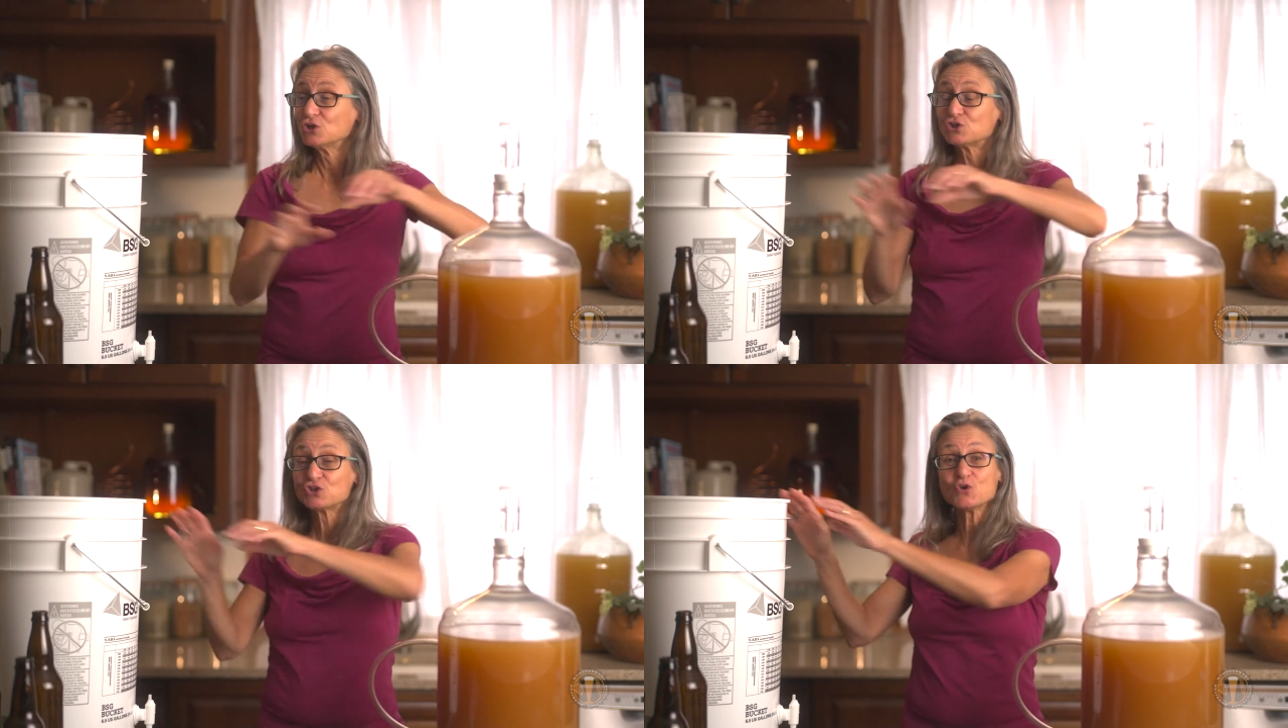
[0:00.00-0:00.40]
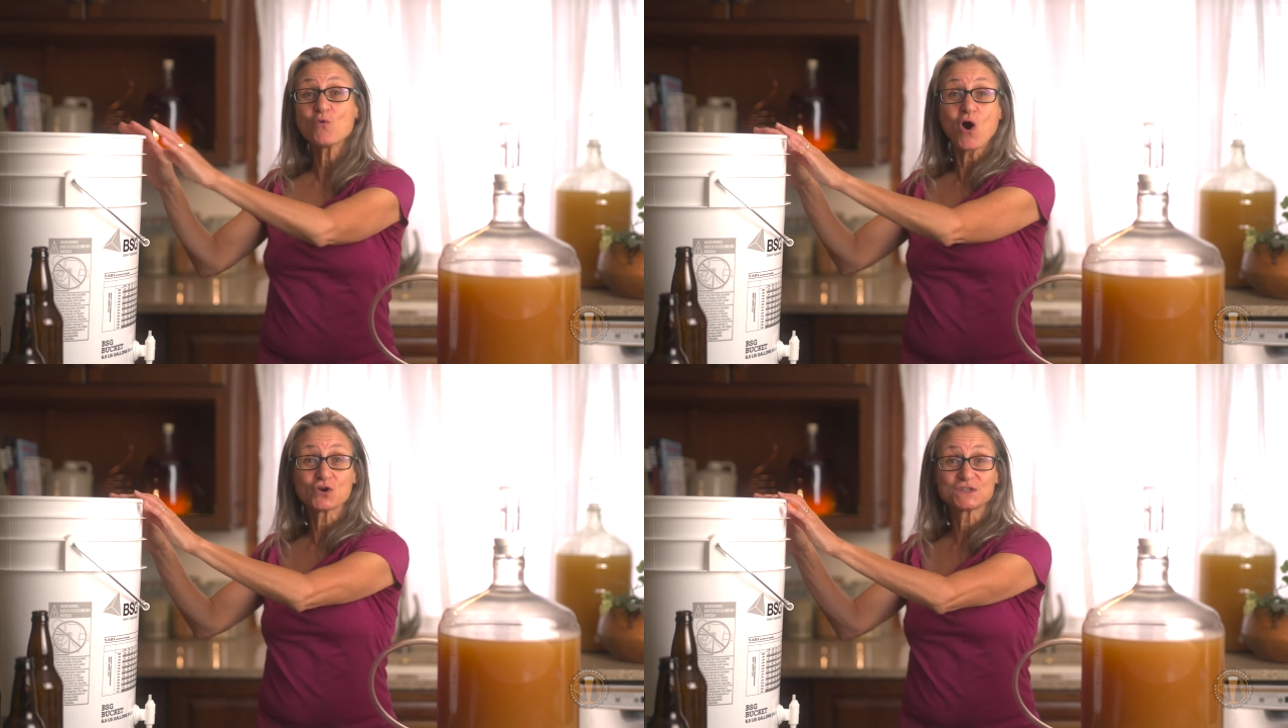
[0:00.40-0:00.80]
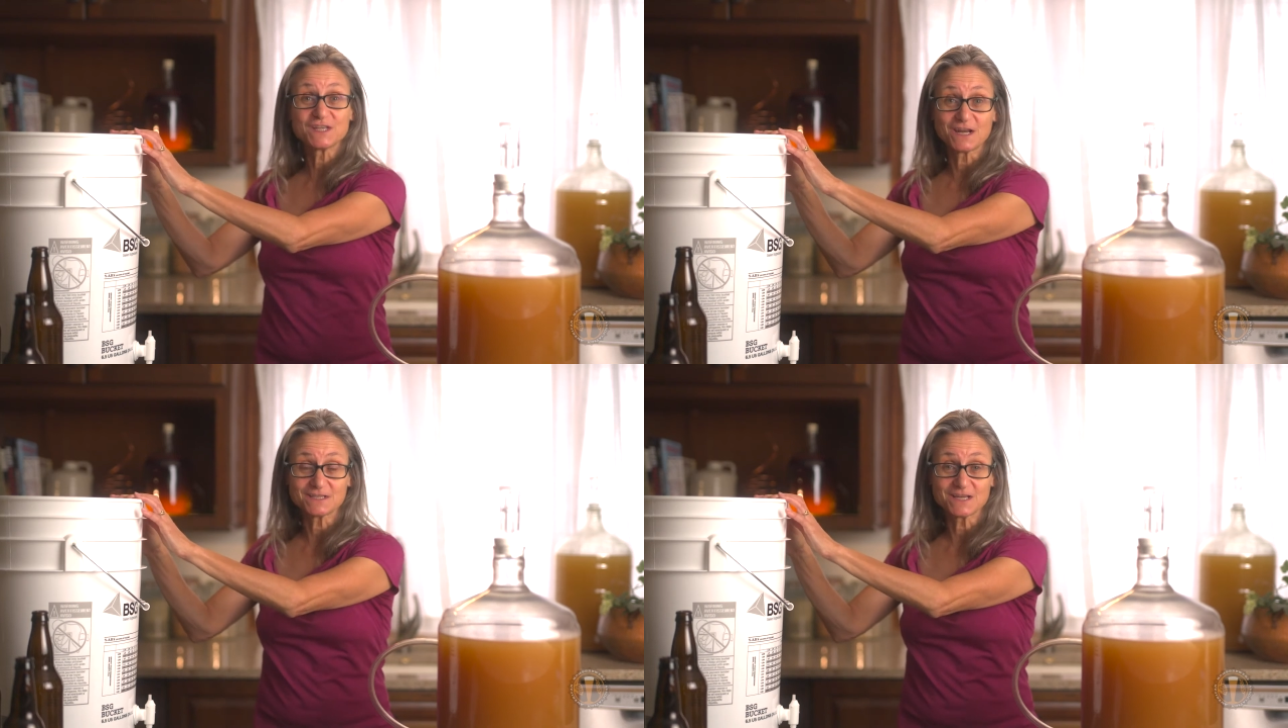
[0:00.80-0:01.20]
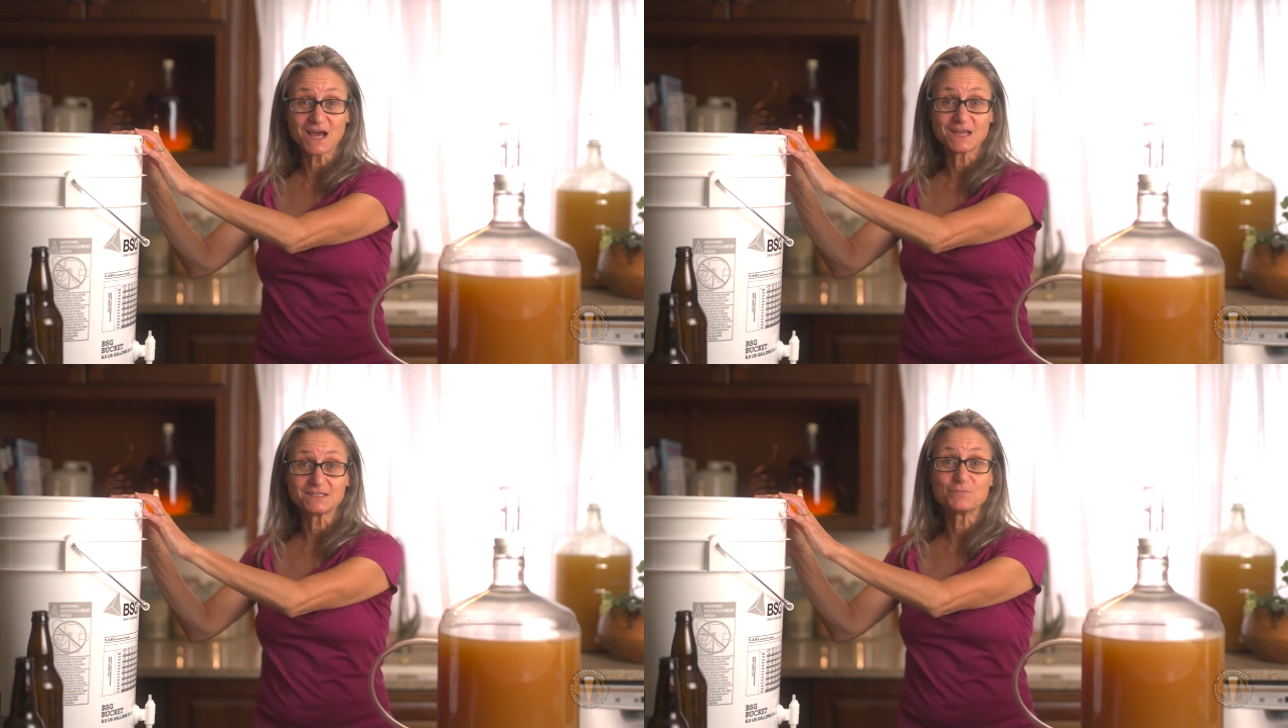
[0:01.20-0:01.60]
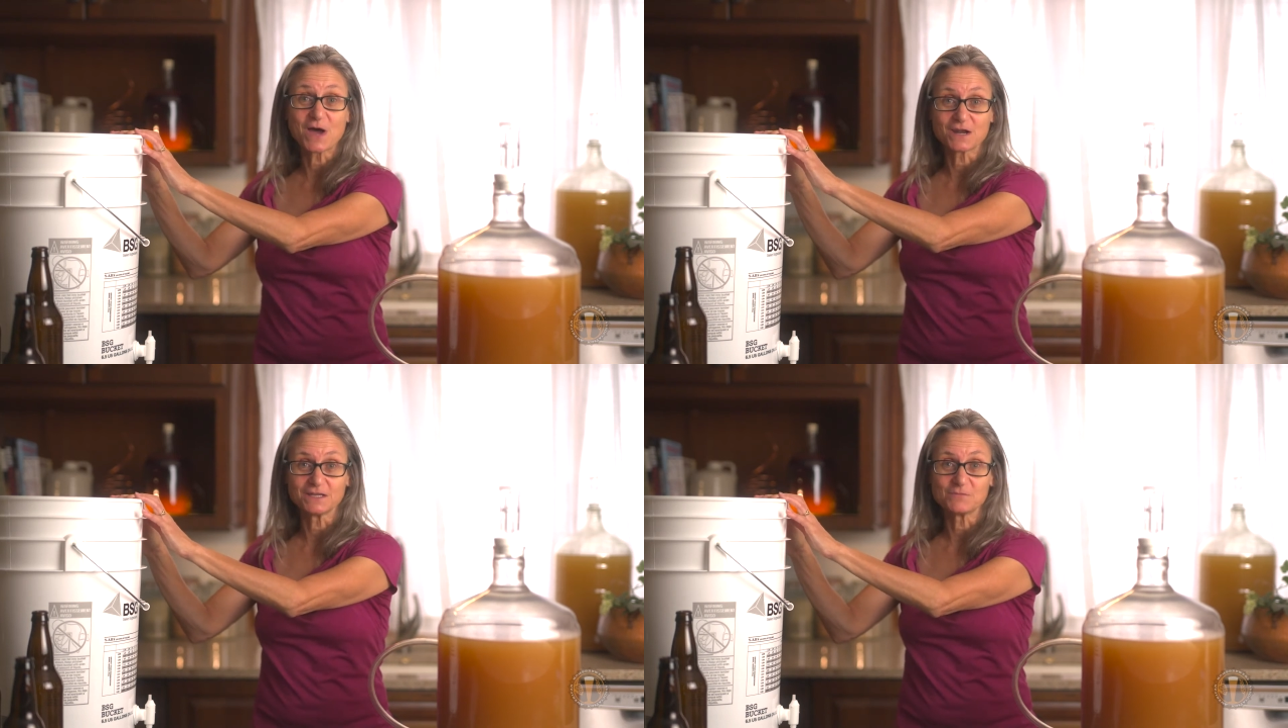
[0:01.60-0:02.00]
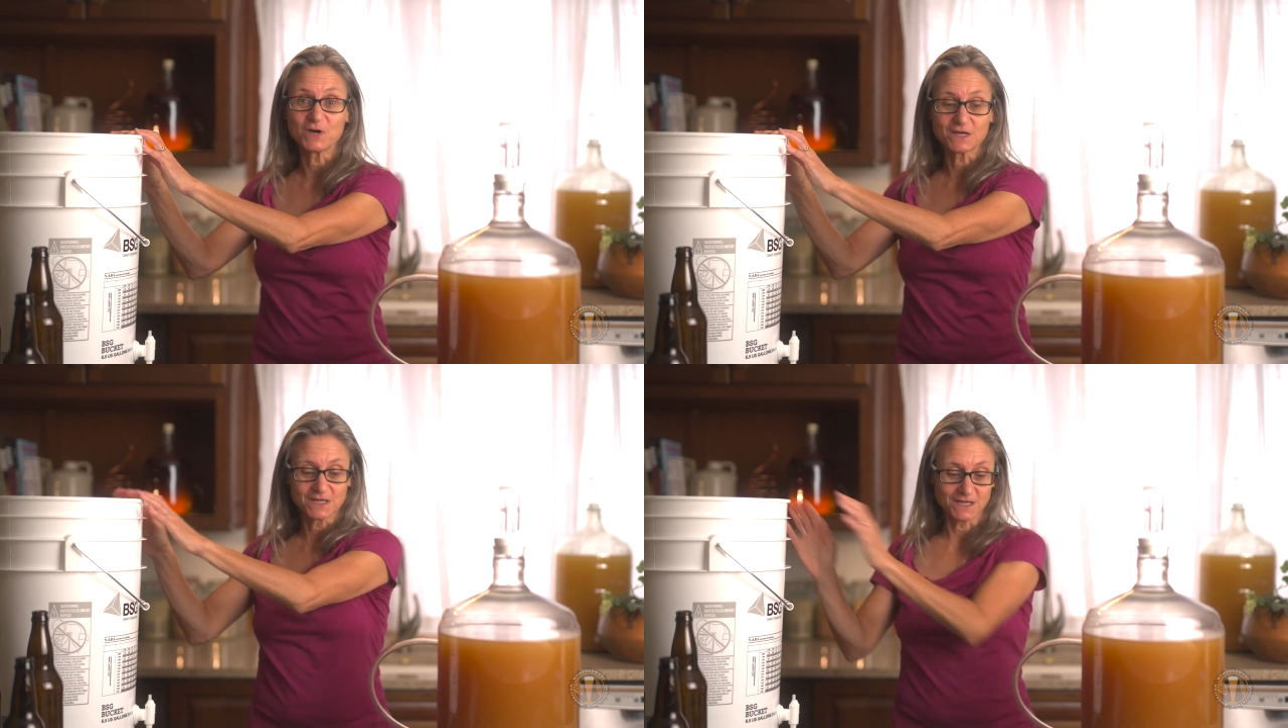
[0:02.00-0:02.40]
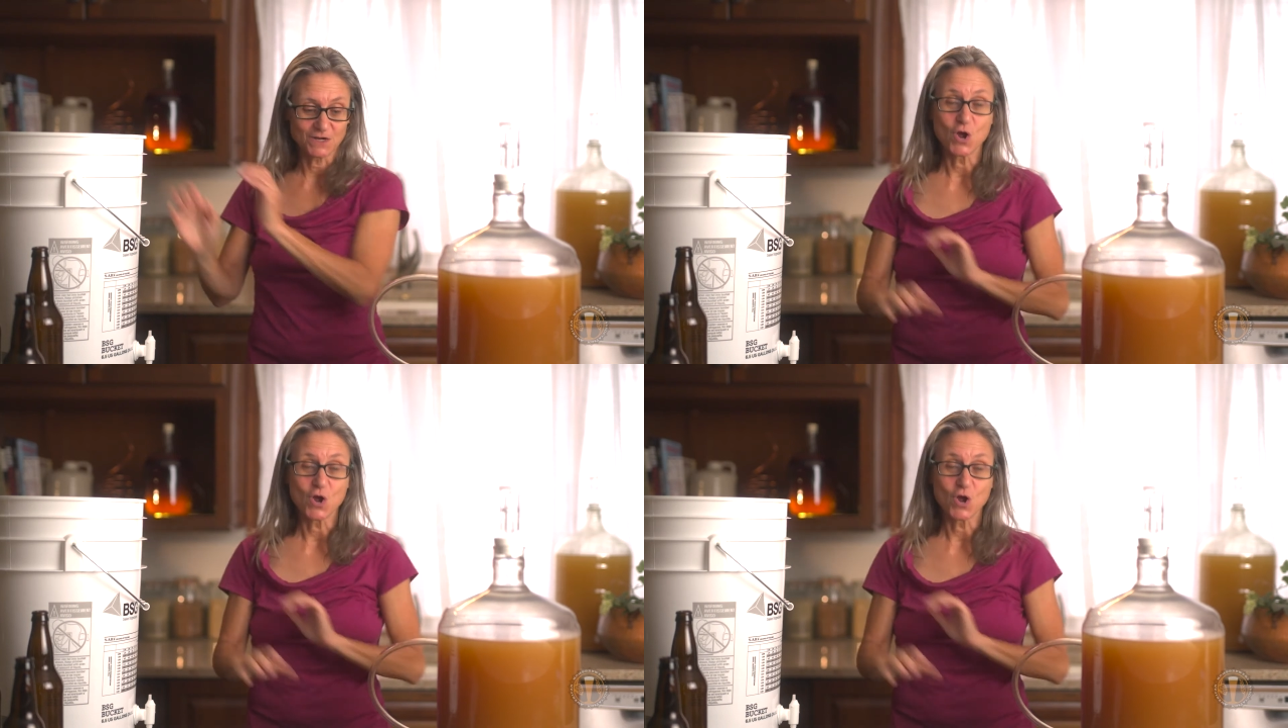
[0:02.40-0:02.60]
to our sanitized bottling bucket.